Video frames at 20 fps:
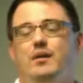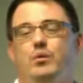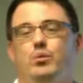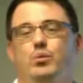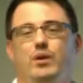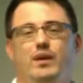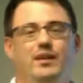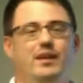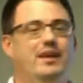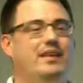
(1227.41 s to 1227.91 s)

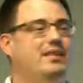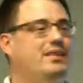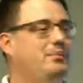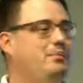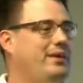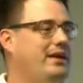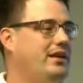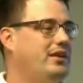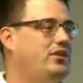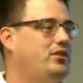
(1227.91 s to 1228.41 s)
Really, the
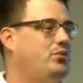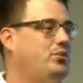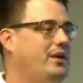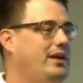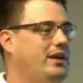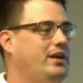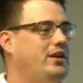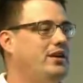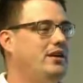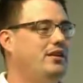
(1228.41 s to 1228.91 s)
big
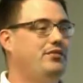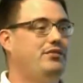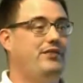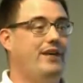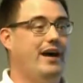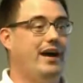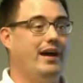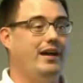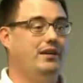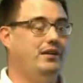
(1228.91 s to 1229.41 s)
three you're going to
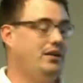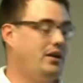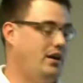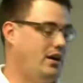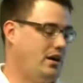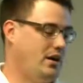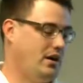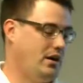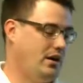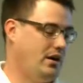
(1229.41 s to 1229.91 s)
find
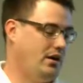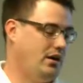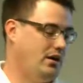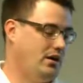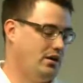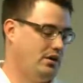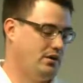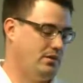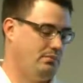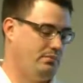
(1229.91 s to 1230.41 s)
are
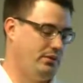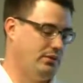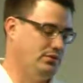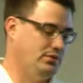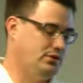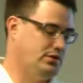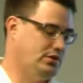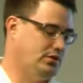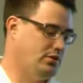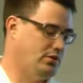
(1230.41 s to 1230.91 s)

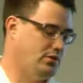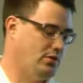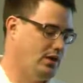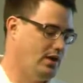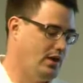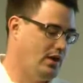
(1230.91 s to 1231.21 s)
Ubuntu,